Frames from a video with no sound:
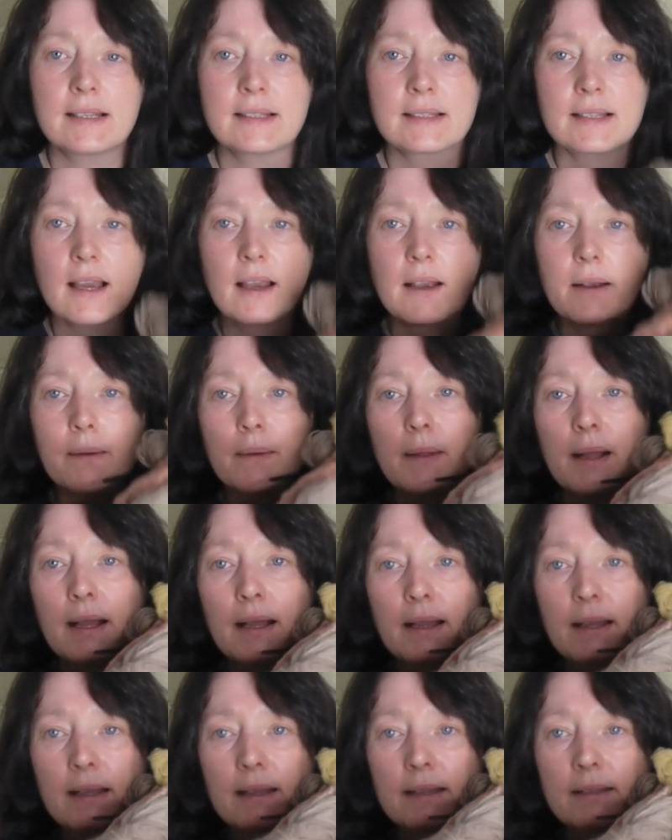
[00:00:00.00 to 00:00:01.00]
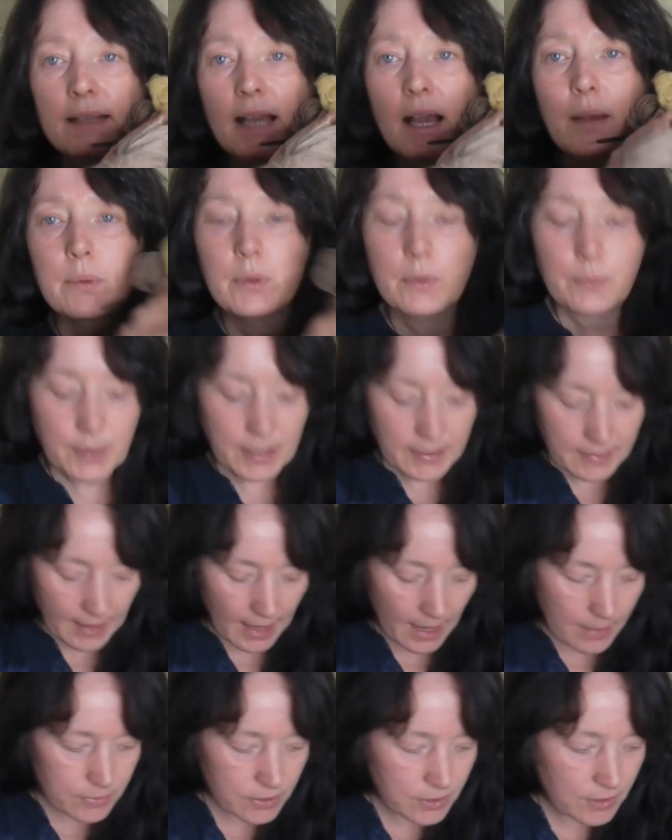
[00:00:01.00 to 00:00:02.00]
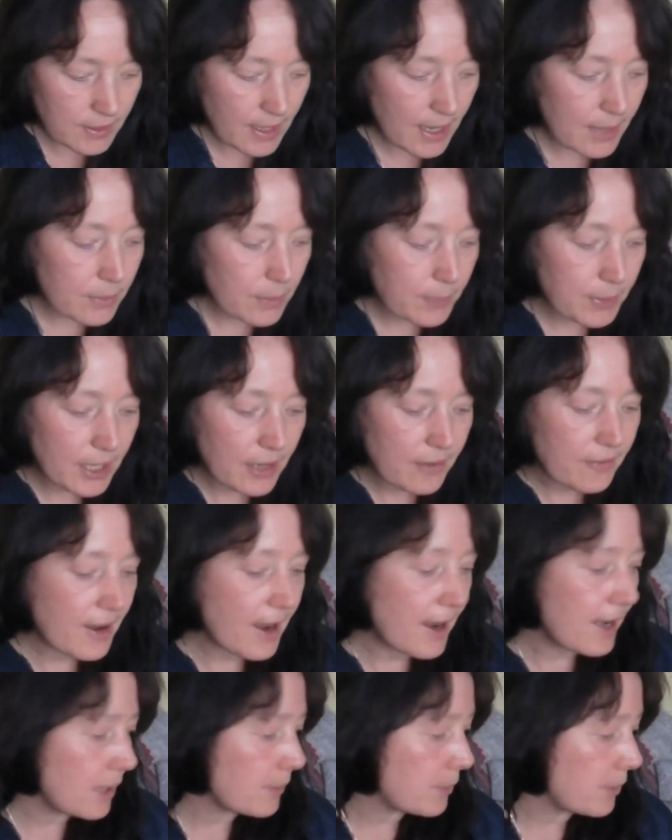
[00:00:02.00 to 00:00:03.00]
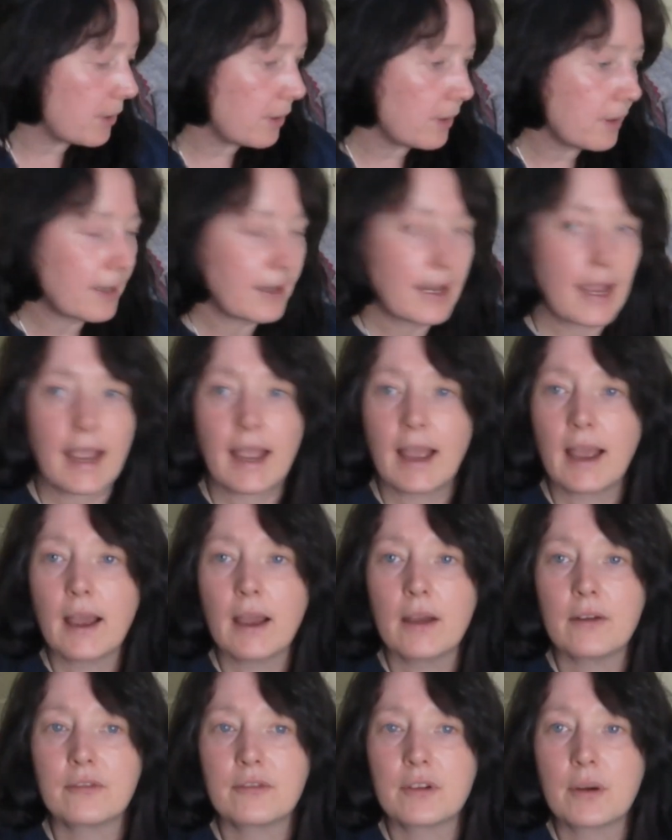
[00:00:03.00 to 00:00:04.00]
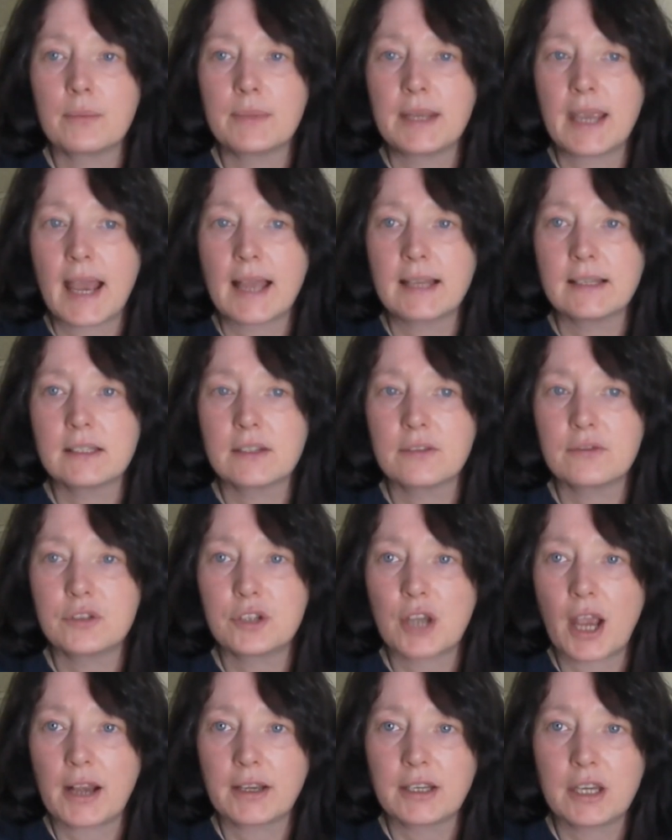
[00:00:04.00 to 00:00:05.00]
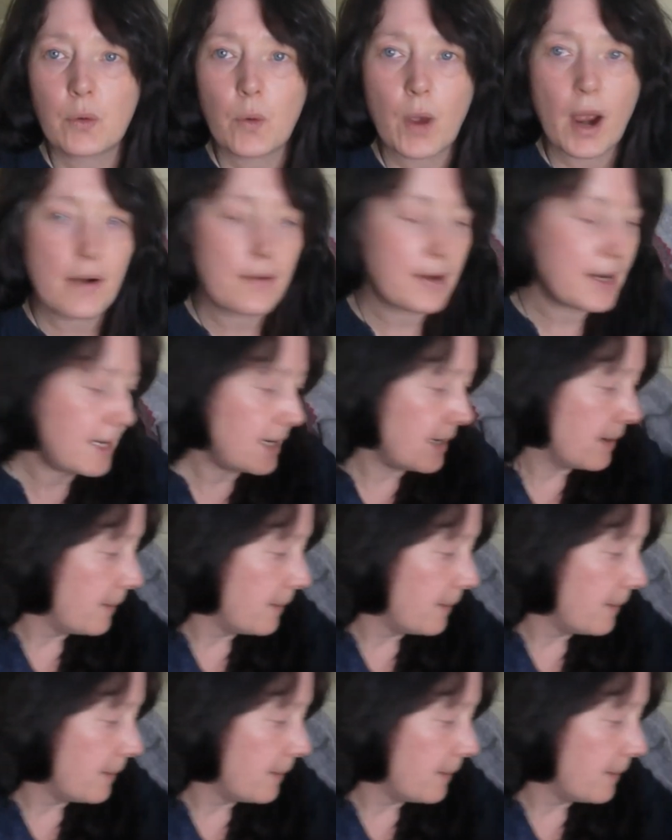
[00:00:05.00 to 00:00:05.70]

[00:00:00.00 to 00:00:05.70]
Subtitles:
So that will be them. So they will be available from the end of January.